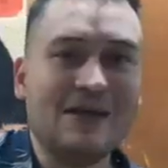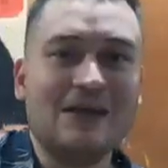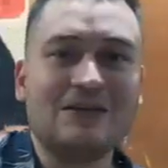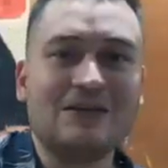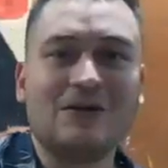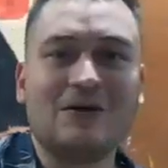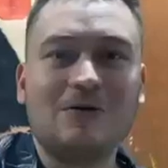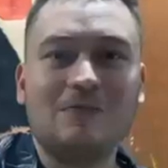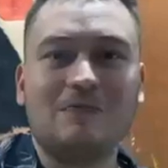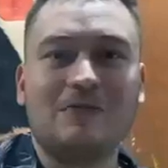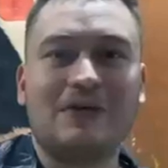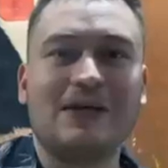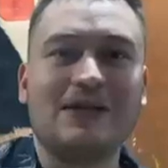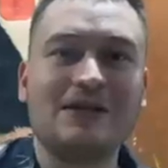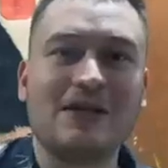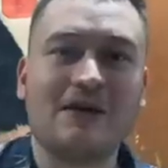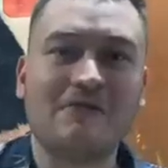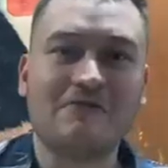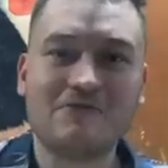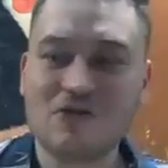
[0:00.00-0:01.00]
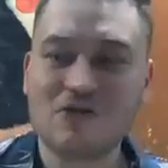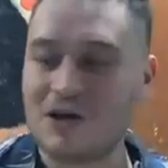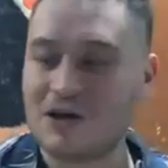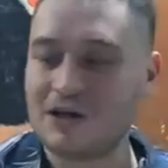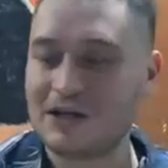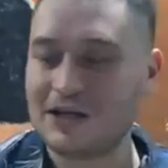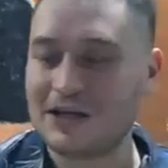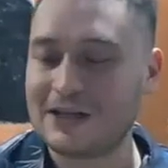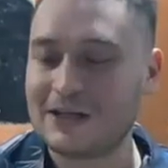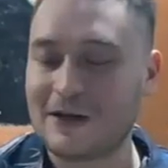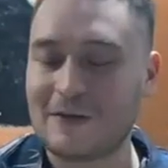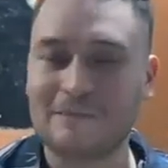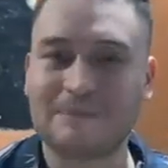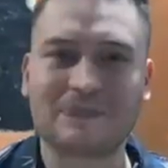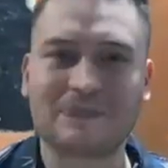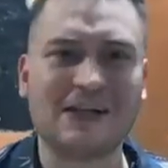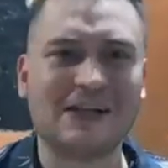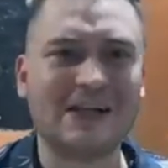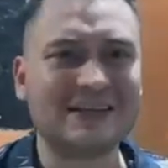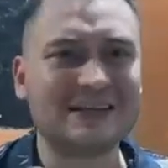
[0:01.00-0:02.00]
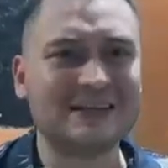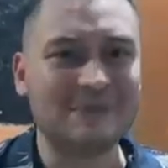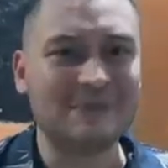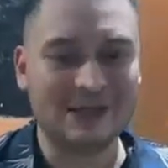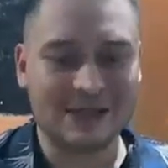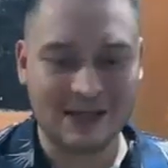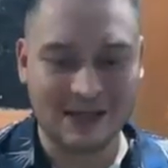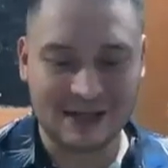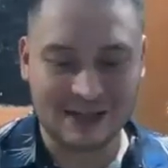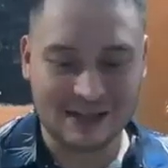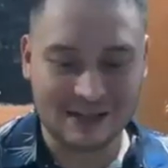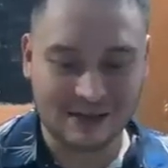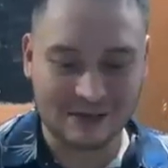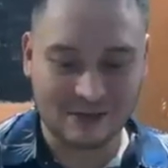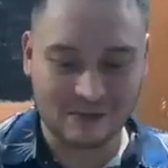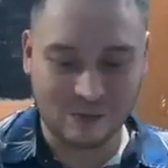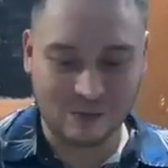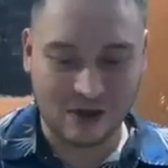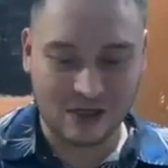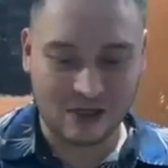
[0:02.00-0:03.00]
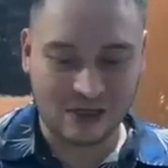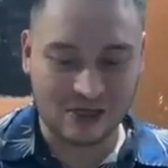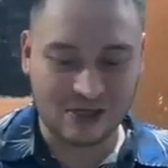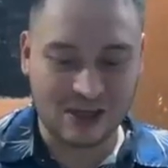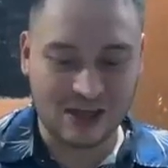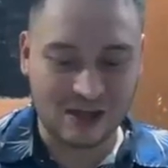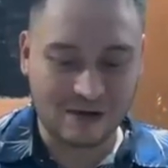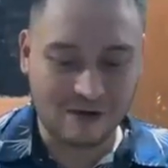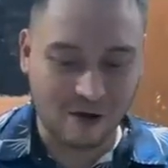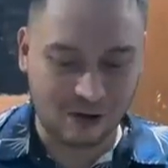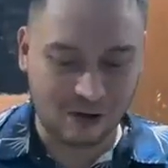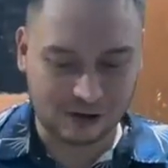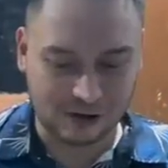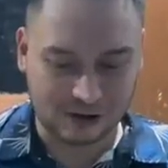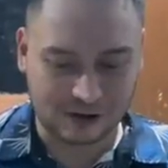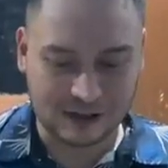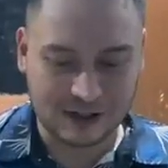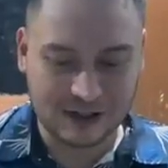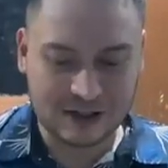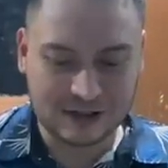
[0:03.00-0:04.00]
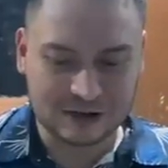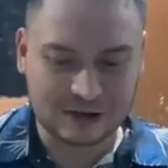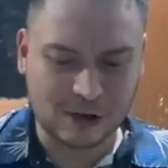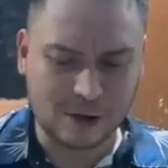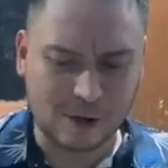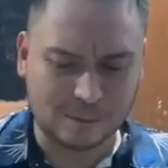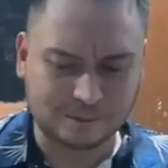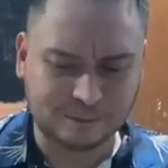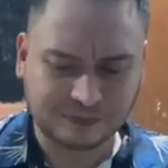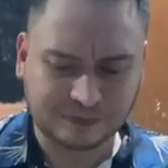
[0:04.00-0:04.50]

So enough talking. Let's begin with the color. So